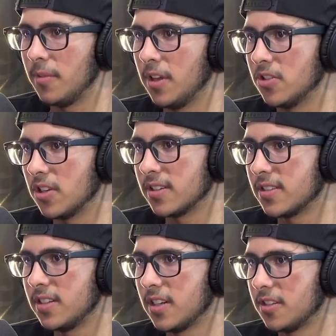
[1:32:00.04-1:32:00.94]
John
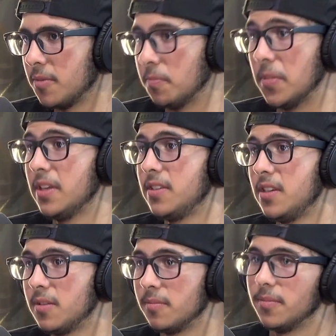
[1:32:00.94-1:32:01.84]
Cena has been
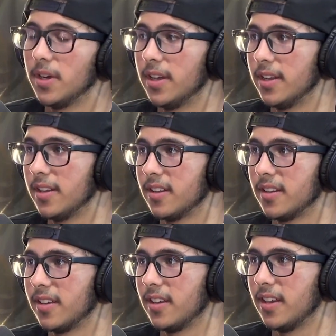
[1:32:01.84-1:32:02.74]
busy, but
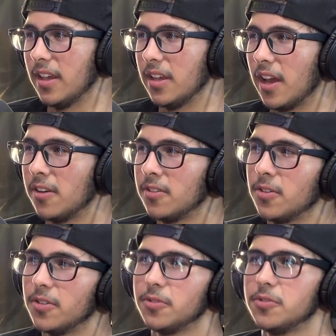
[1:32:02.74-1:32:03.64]
I don't know.
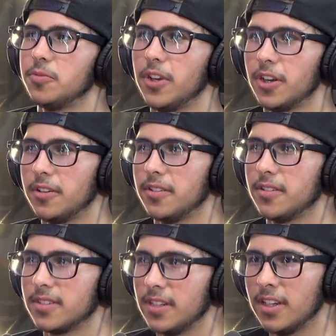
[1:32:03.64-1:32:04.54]
It was weird
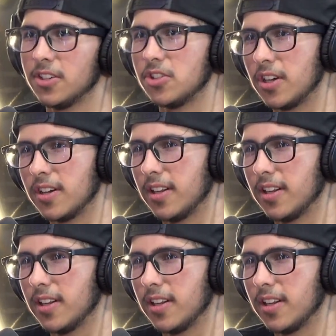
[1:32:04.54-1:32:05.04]
seeing John